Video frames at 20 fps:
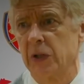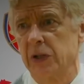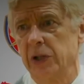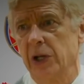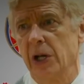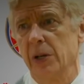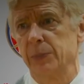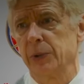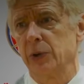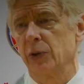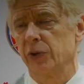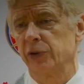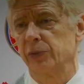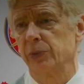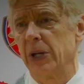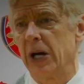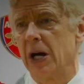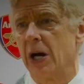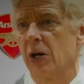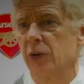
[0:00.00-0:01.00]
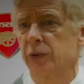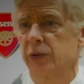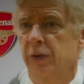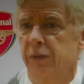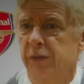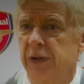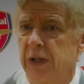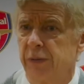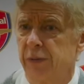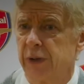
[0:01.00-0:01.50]
Yeah, because we are out
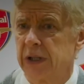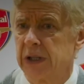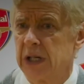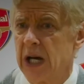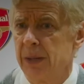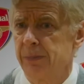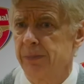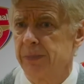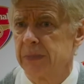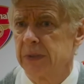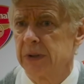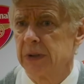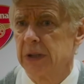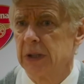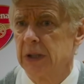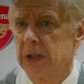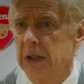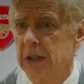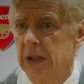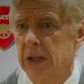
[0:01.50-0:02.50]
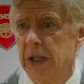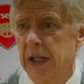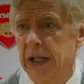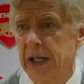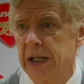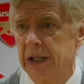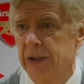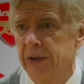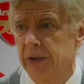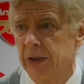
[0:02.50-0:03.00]
of the FA Cup,
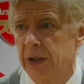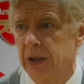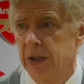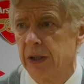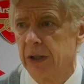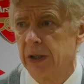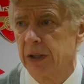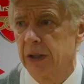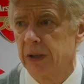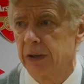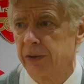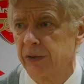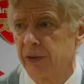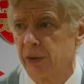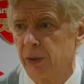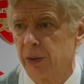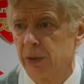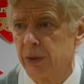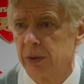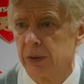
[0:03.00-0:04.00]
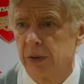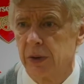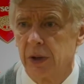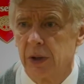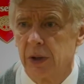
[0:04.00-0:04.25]
and so